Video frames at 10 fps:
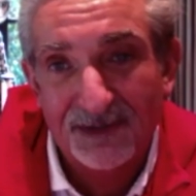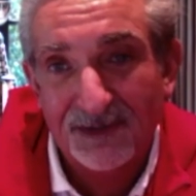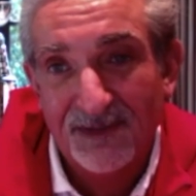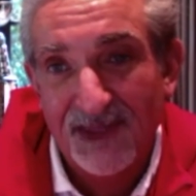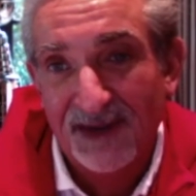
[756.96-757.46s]

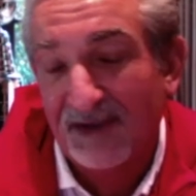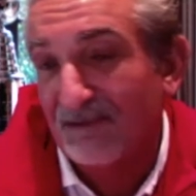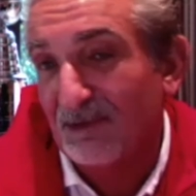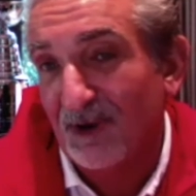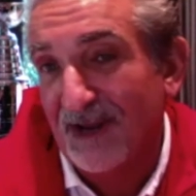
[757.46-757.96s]
that
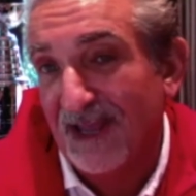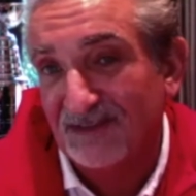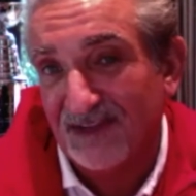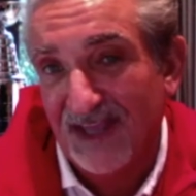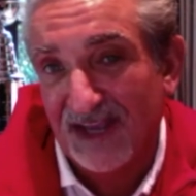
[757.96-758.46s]
everyone
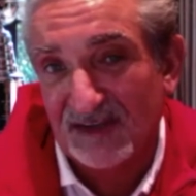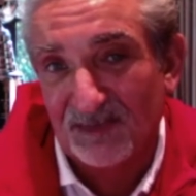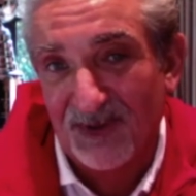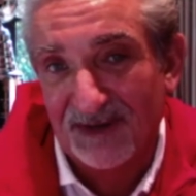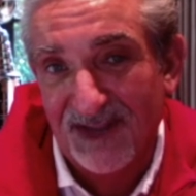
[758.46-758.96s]
has the
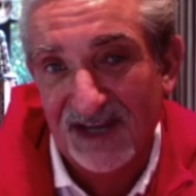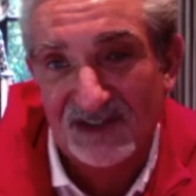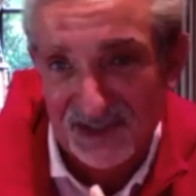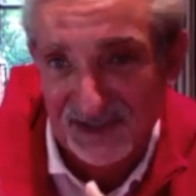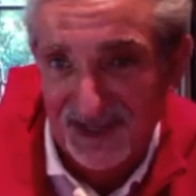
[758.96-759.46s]

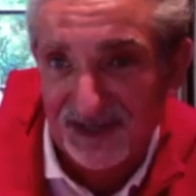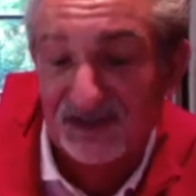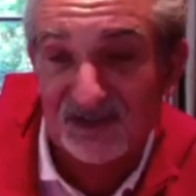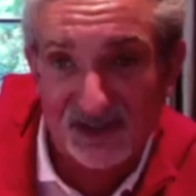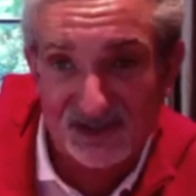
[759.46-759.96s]
expectation that
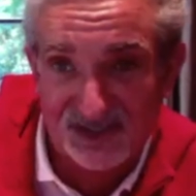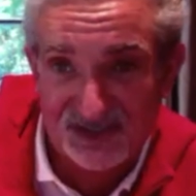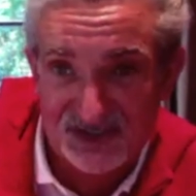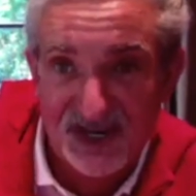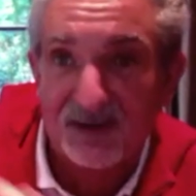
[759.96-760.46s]
it's just a
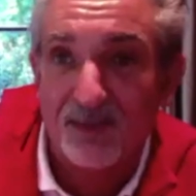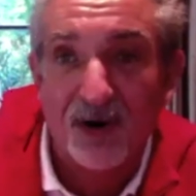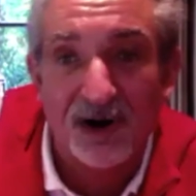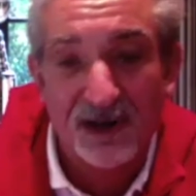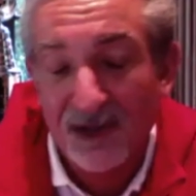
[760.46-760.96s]
check
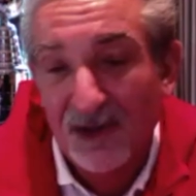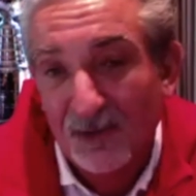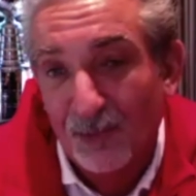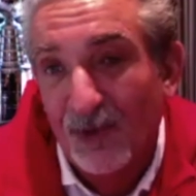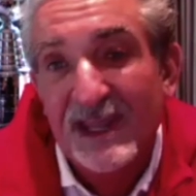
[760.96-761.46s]
mark.
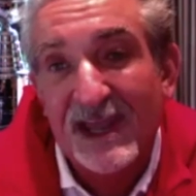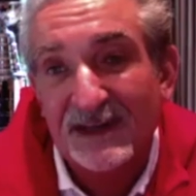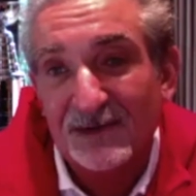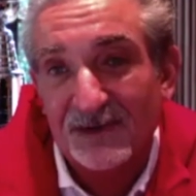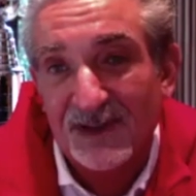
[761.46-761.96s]
We
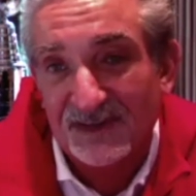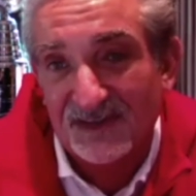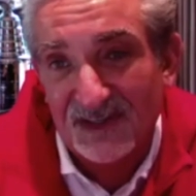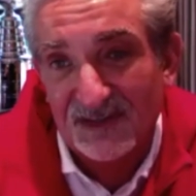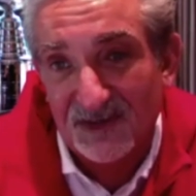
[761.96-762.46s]
entered this
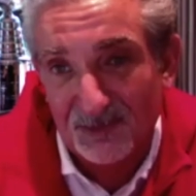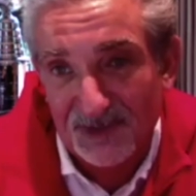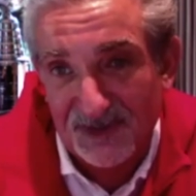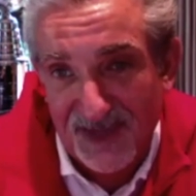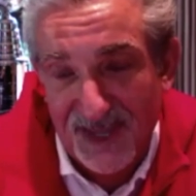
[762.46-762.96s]
season
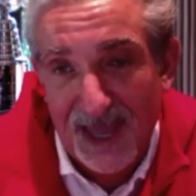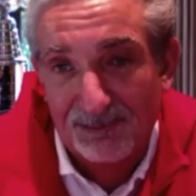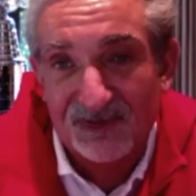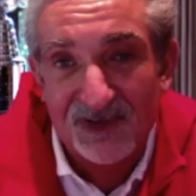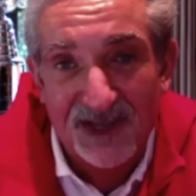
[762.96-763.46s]
with the
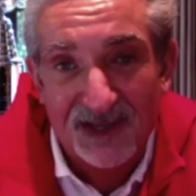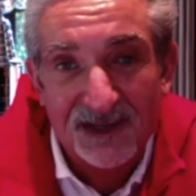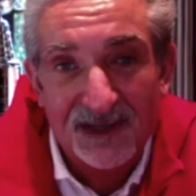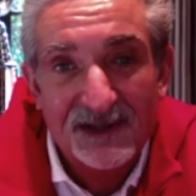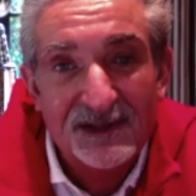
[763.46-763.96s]
cap saying,
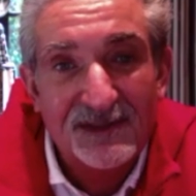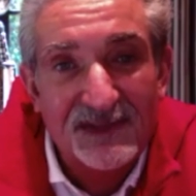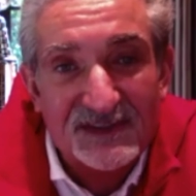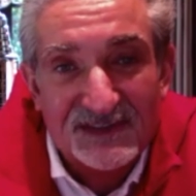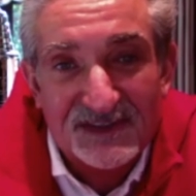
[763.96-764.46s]

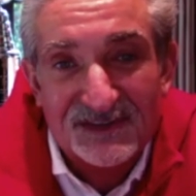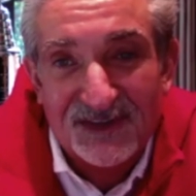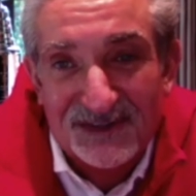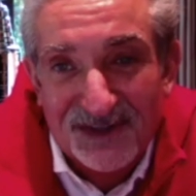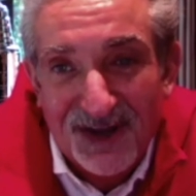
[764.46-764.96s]
this is
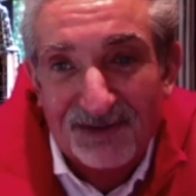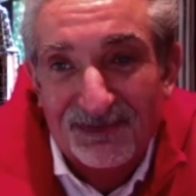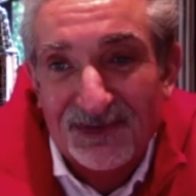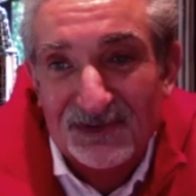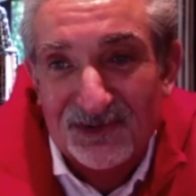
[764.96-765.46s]
the
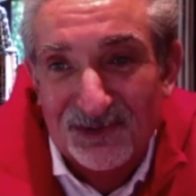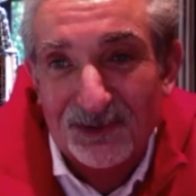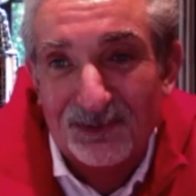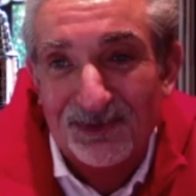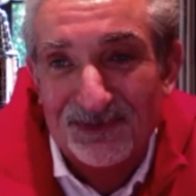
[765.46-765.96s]
toughest
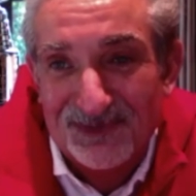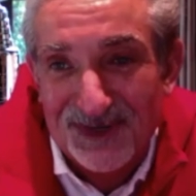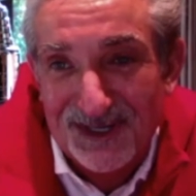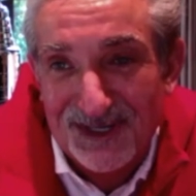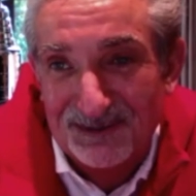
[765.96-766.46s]
group of
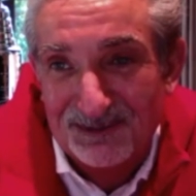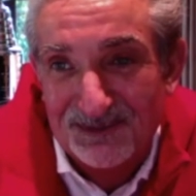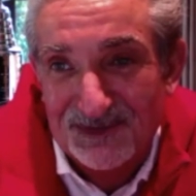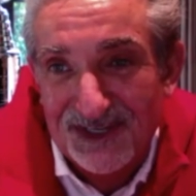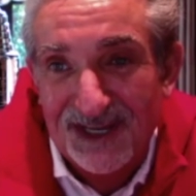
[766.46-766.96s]

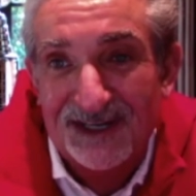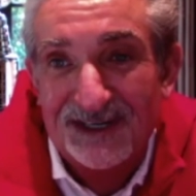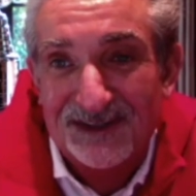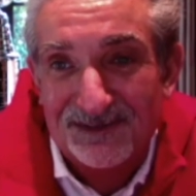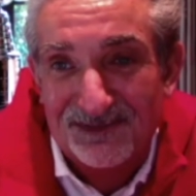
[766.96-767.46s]
teams in a
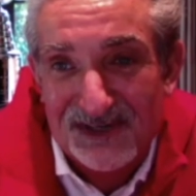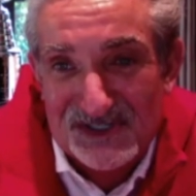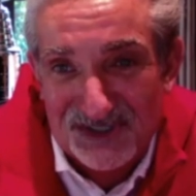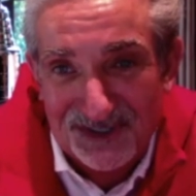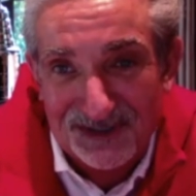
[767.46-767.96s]

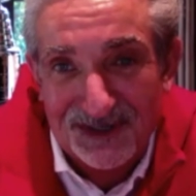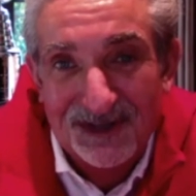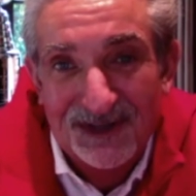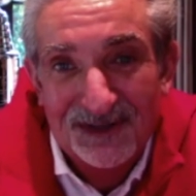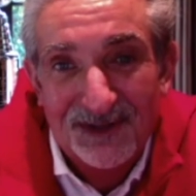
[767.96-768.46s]
division
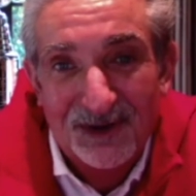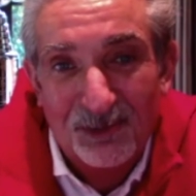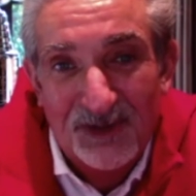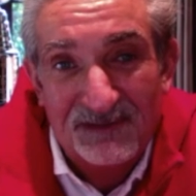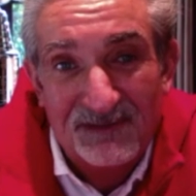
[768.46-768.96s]
that
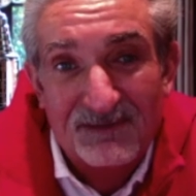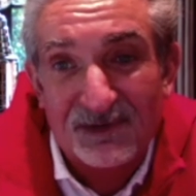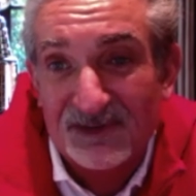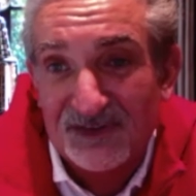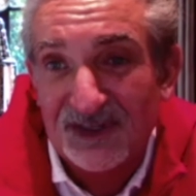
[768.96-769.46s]
we've
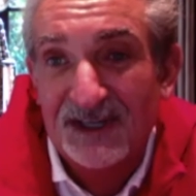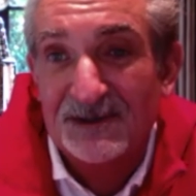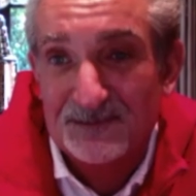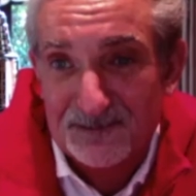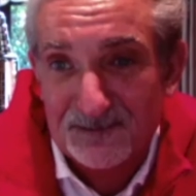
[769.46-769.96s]
ever
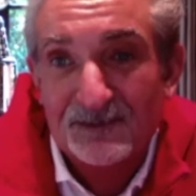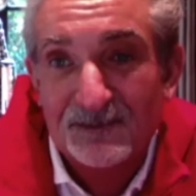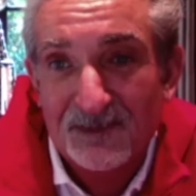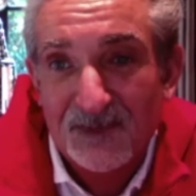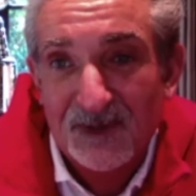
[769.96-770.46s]
seen.
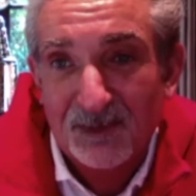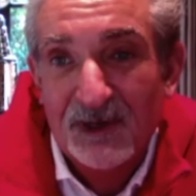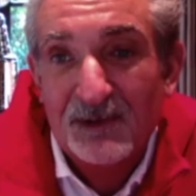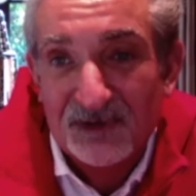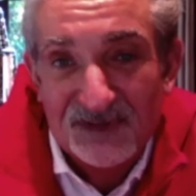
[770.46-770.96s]

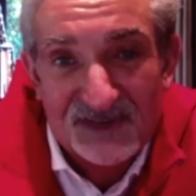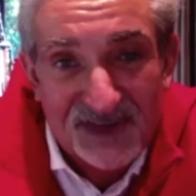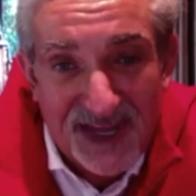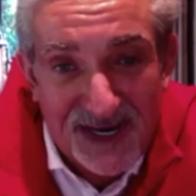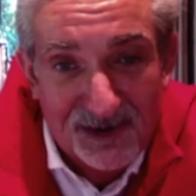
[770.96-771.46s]
We were
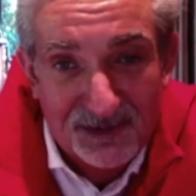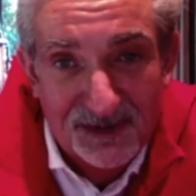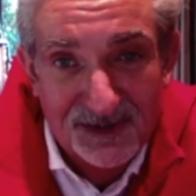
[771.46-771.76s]
scared.